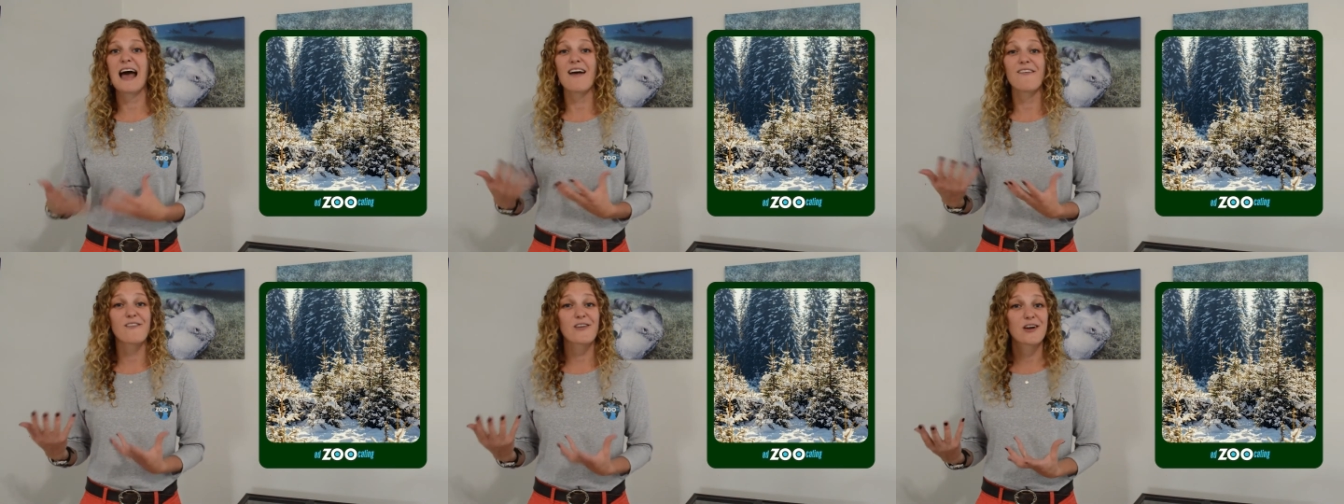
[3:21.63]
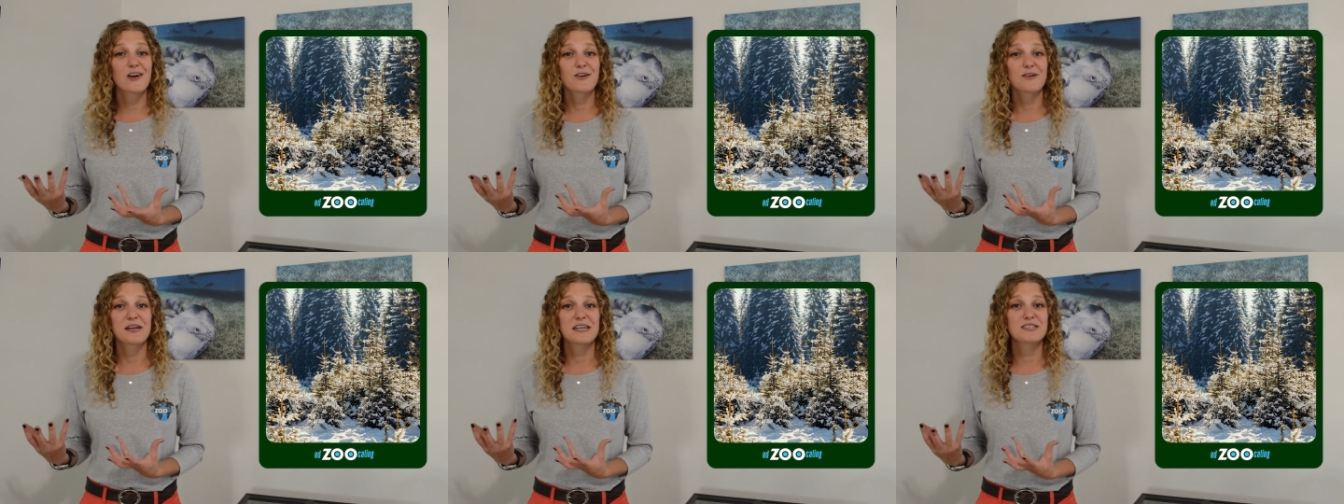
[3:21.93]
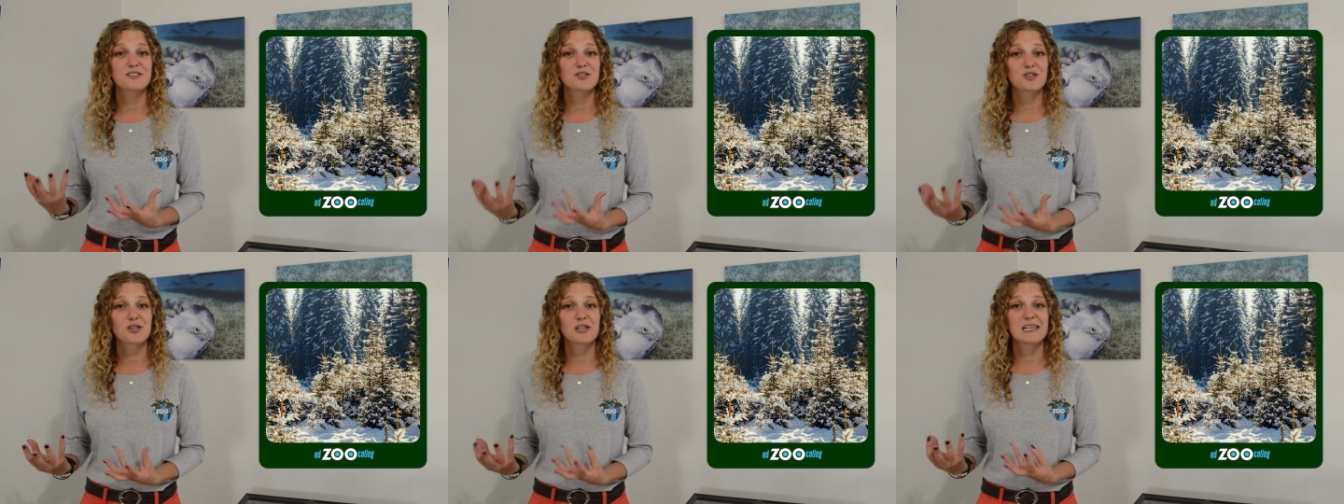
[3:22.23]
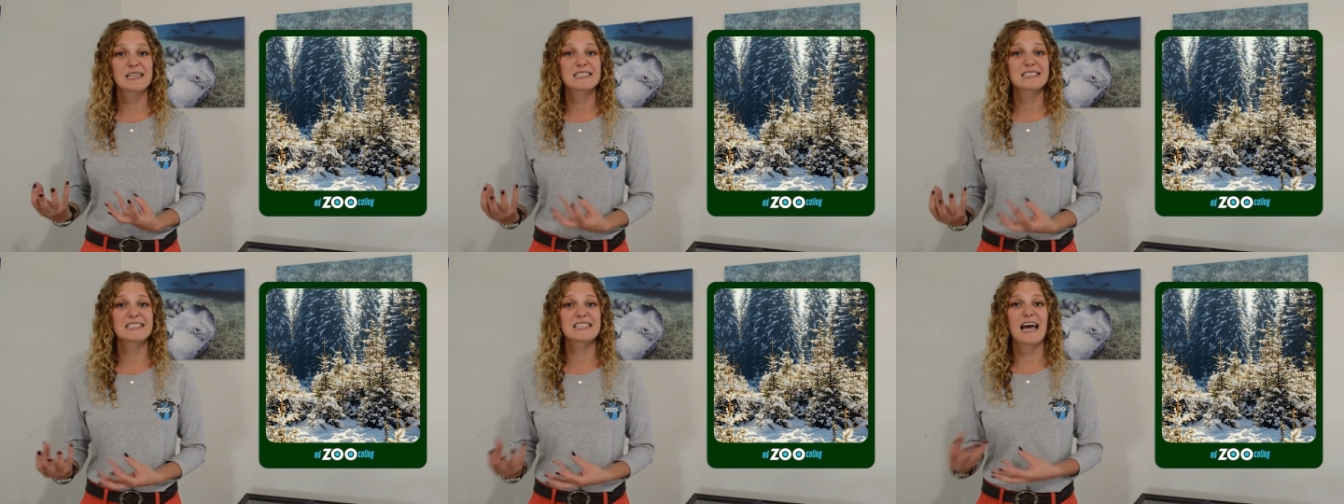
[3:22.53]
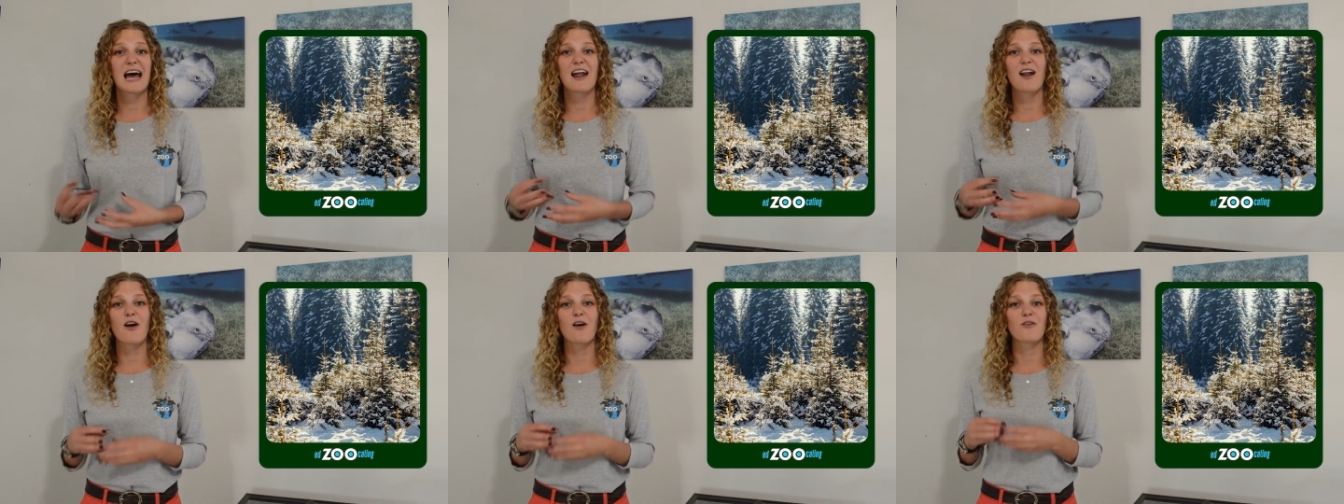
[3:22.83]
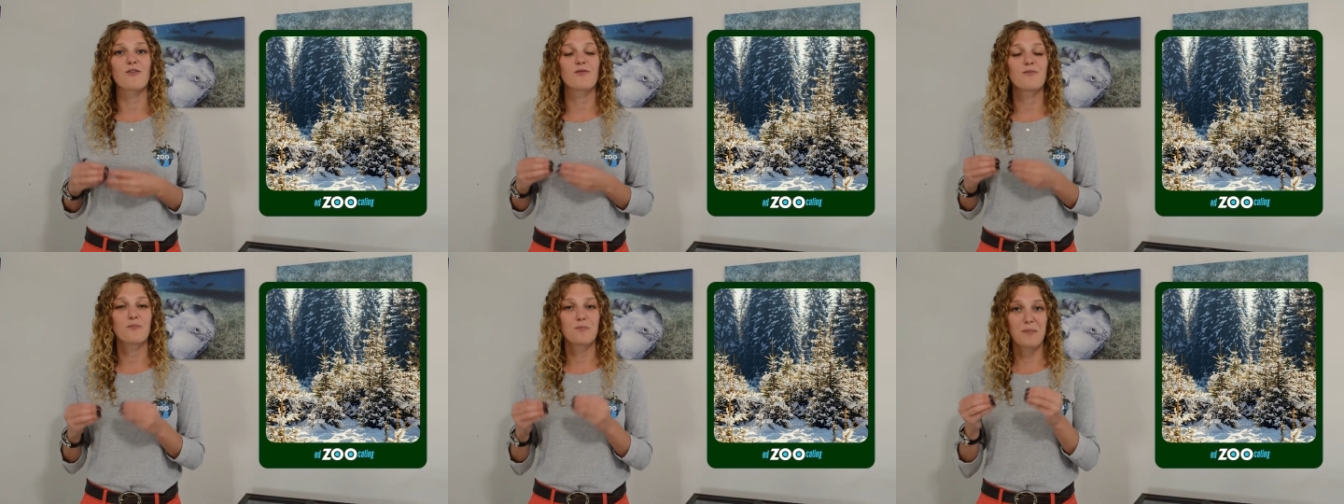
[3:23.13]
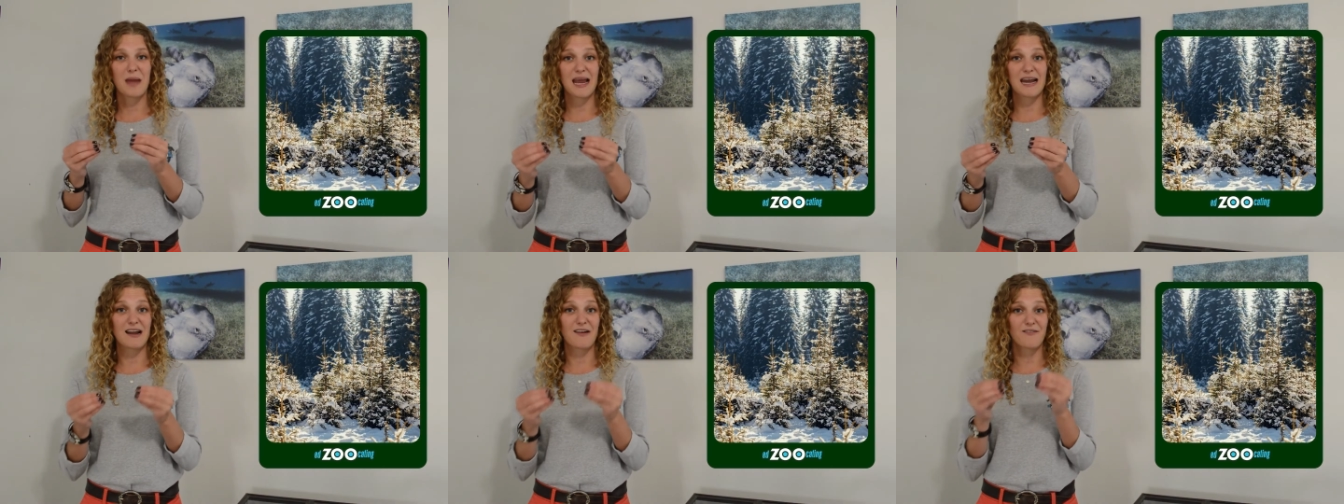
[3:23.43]
evergreen trees that are
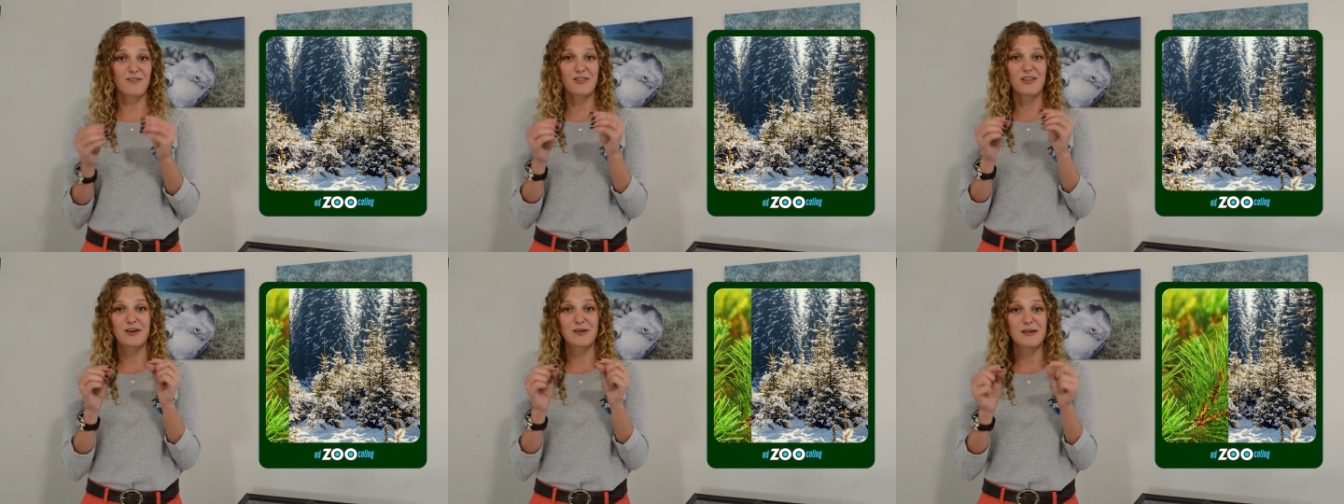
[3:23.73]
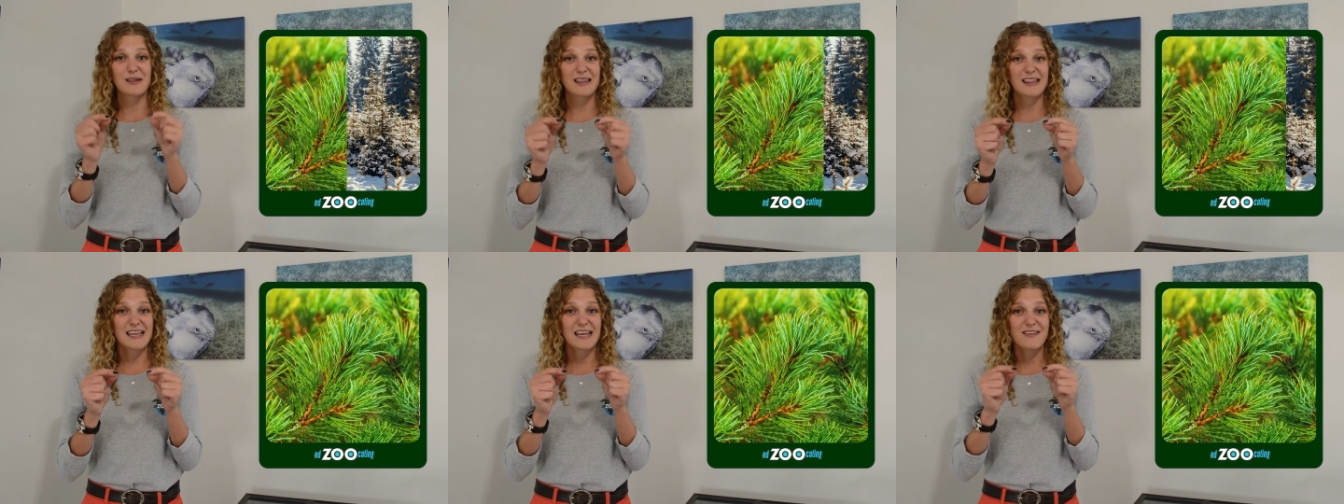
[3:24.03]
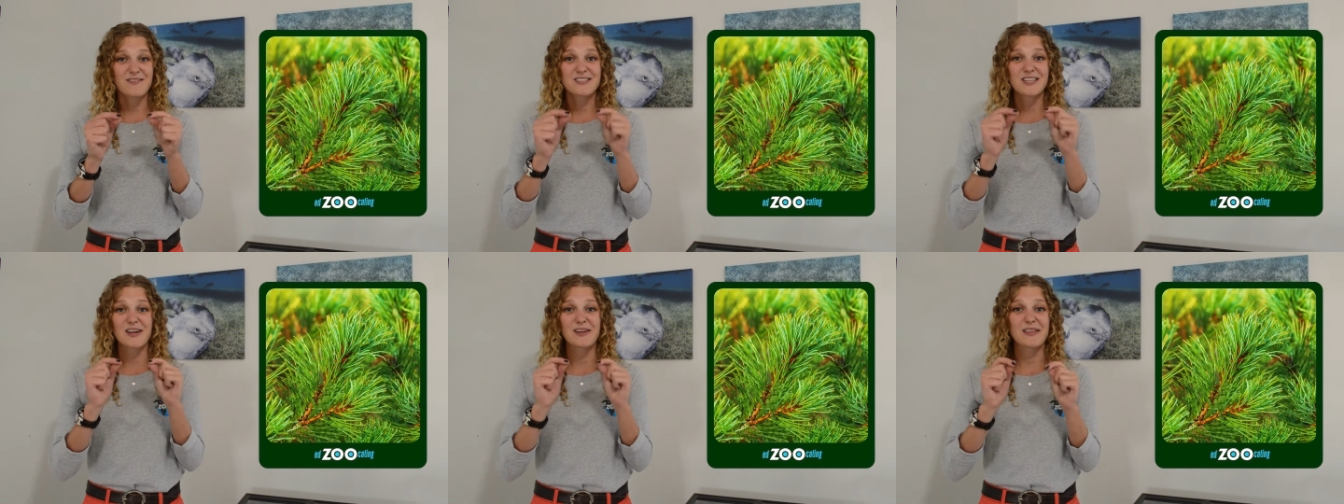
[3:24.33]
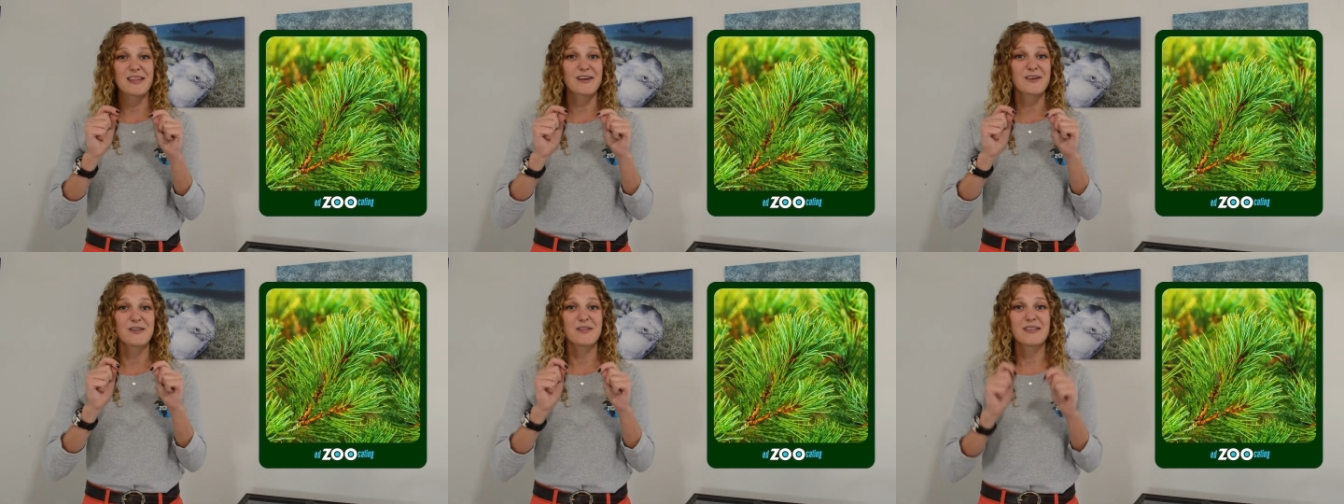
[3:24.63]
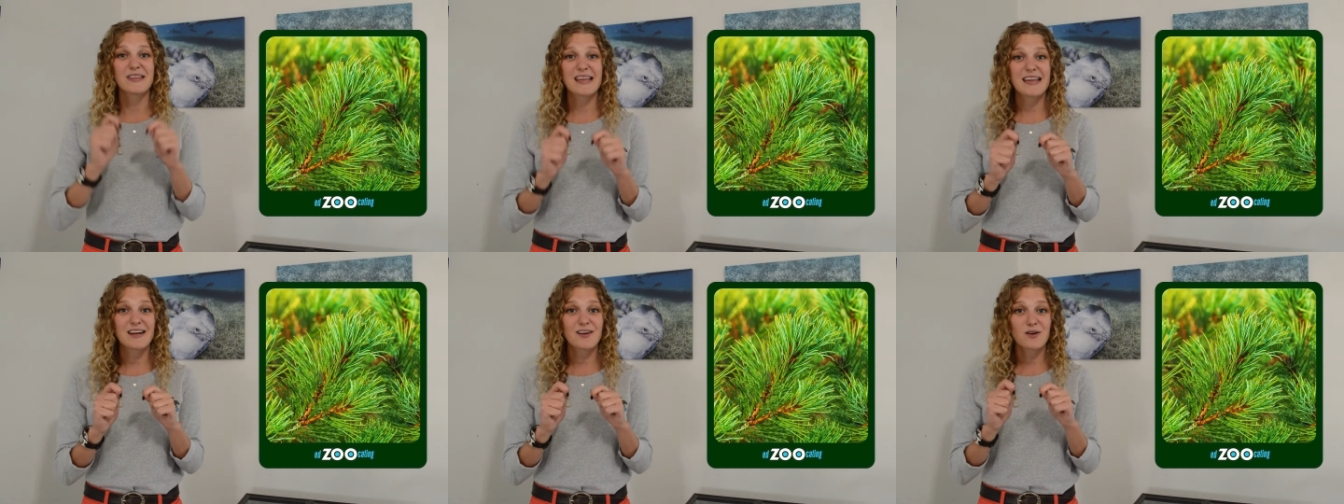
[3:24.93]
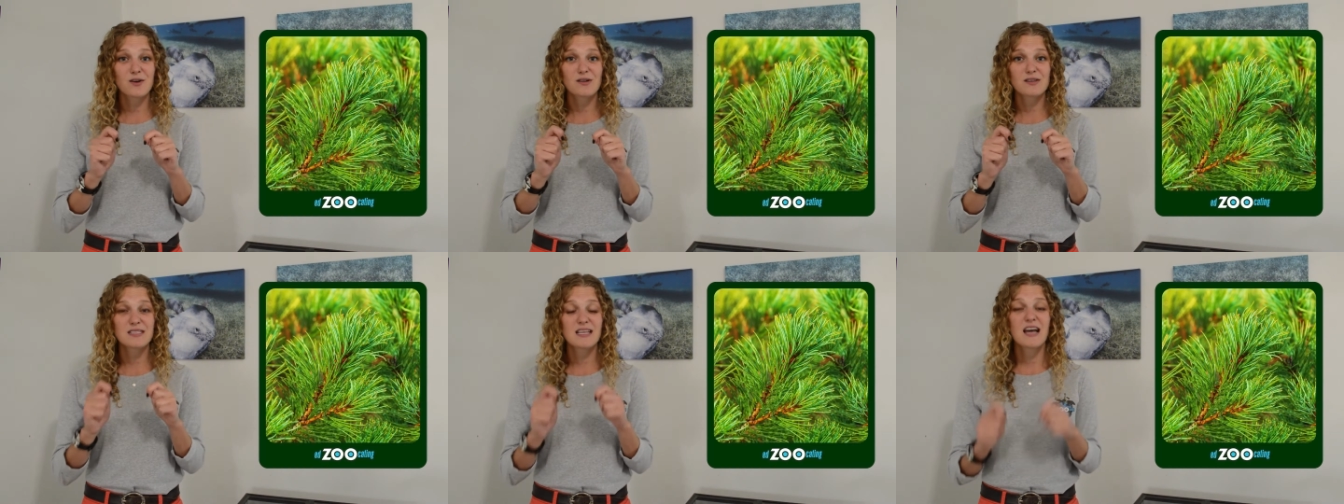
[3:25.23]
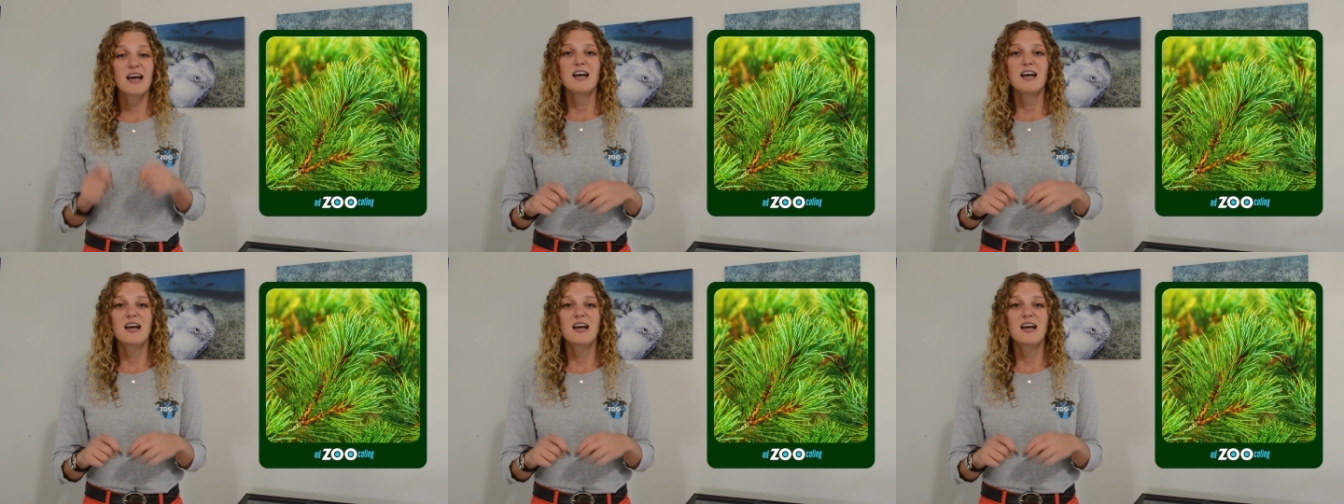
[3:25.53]
made of, their leaves are little needles,